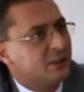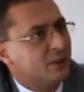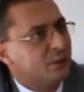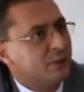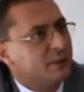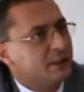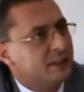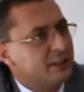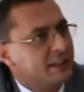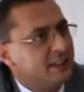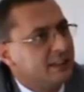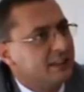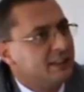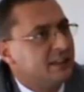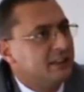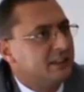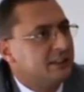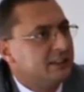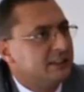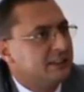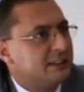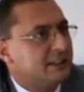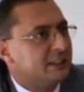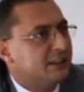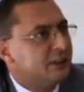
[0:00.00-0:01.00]
So indeed, this
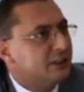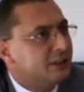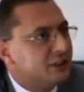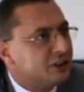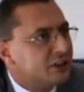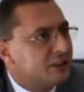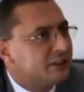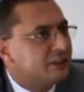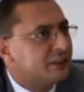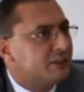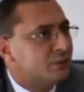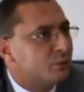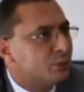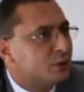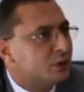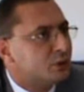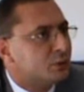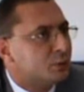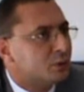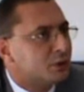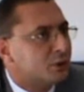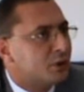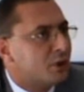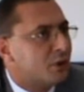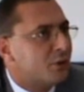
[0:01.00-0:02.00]
is an initiative which
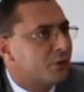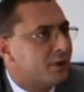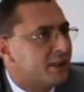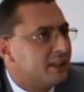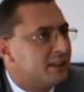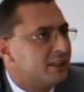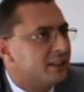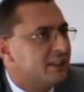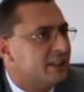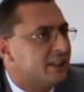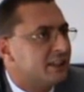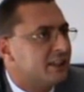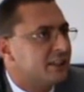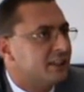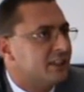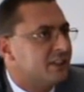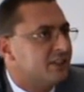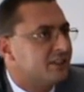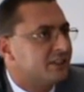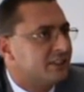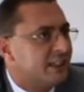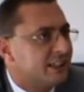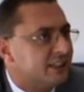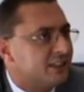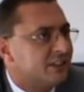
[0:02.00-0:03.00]
would go rather in the in
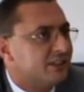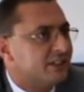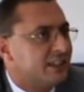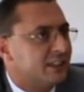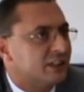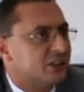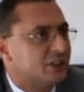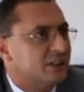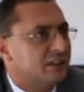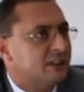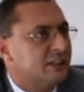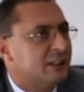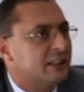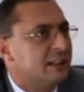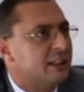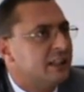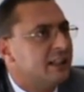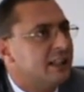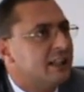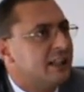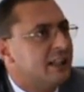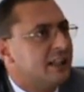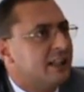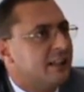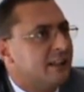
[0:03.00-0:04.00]
the right direction.
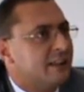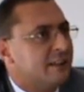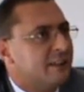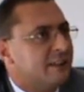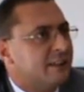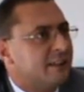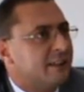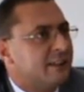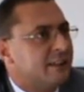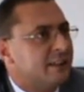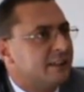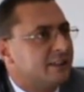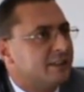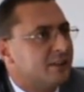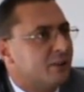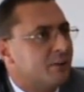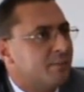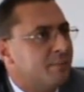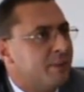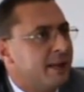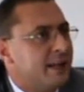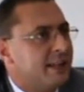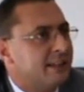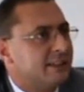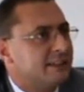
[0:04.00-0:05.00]
Uh, so
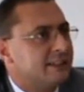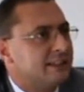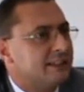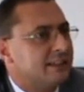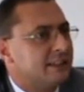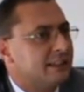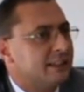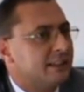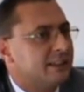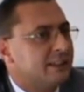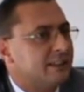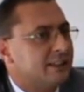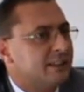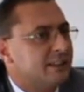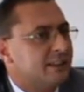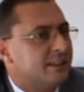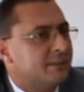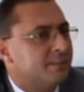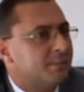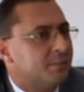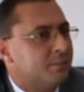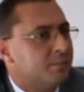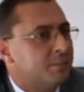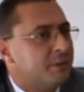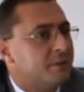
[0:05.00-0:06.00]
banks, uh,
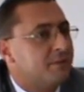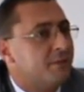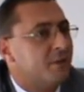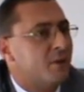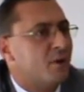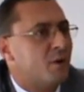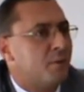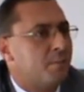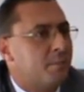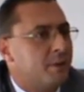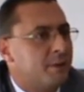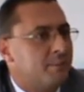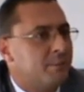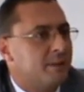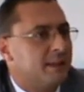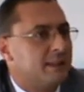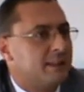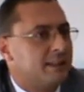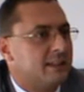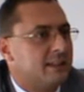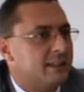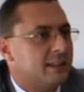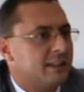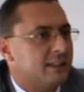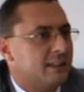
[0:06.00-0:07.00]
before public
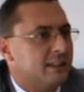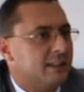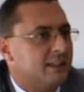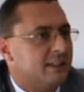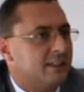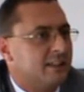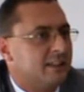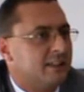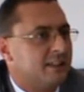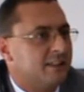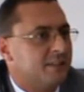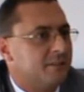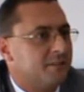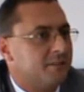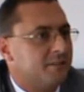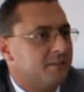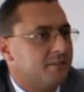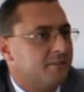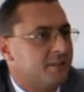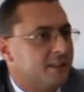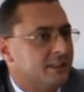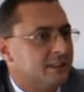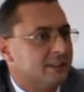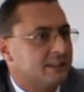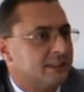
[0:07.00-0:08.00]
uh,
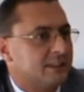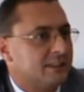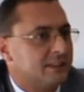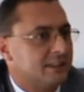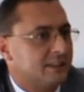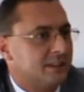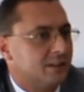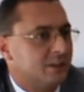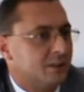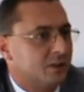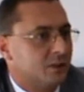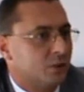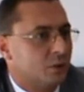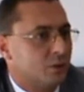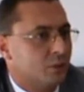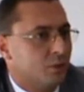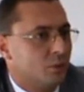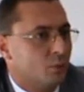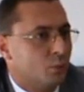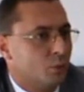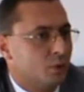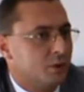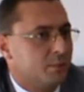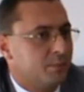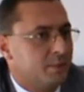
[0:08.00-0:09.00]
funds uh,
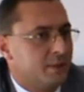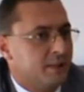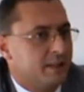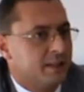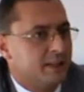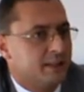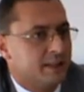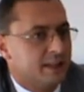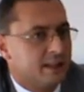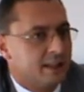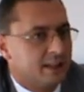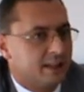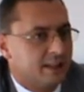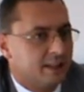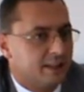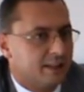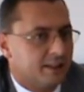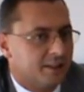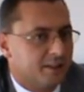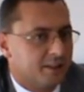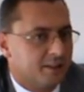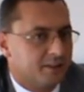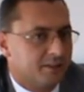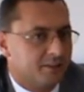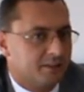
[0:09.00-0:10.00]
would be
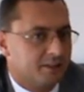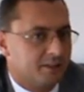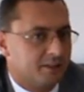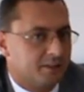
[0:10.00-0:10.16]
uh,